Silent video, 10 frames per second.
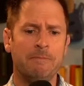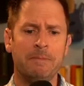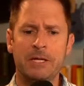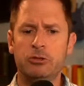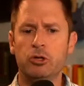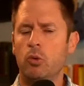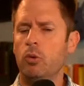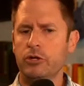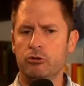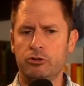I don't
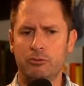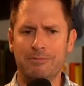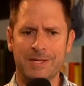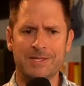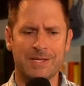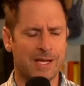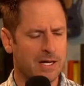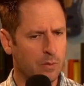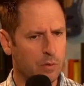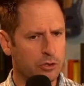want you to miss that, and
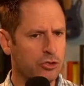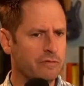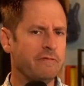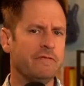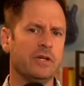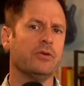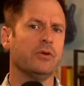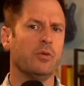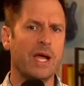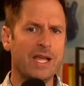I want you to feel the weight